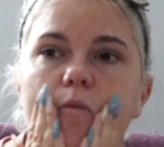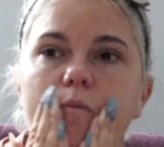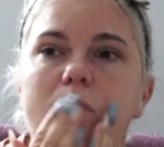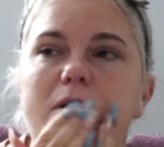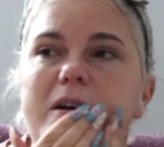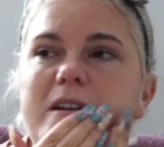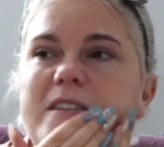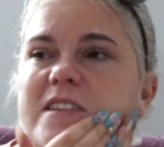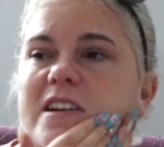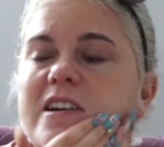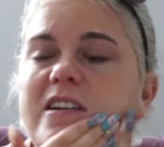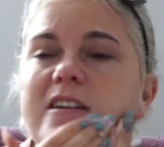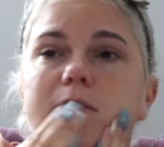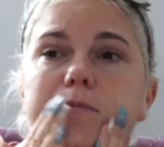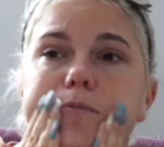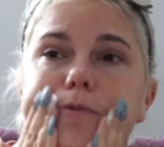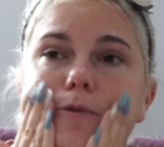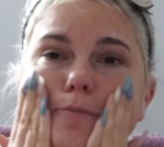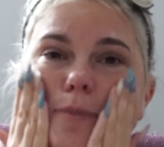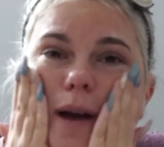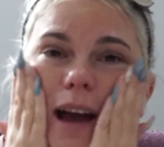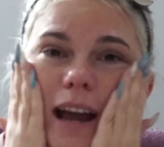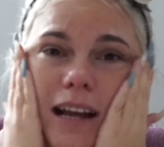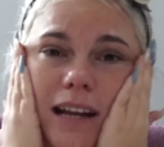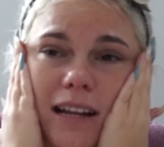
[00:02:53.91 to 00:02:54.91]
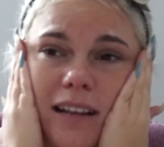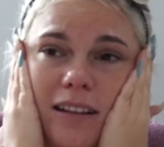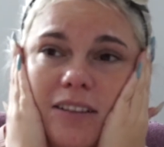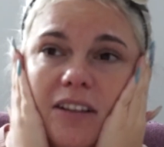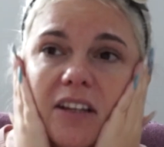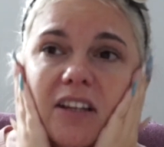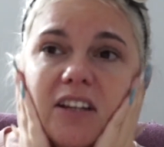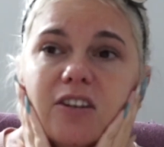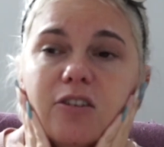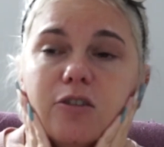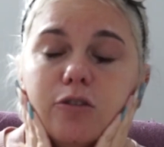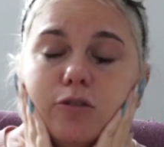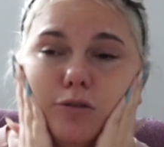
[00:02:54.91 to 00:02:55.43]
But I'll be back
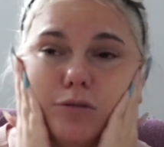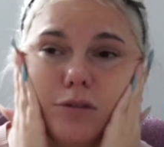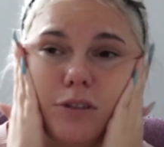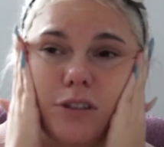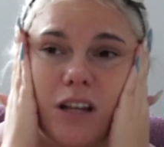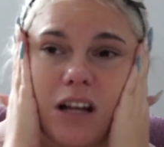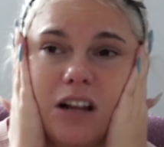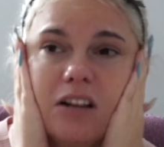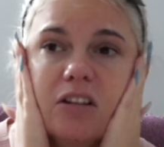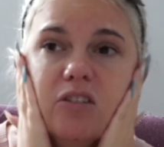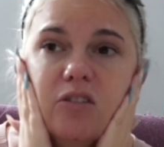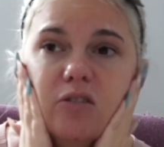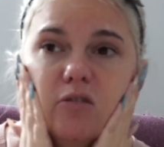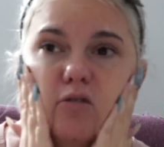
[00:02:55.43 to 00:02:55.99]
later to tell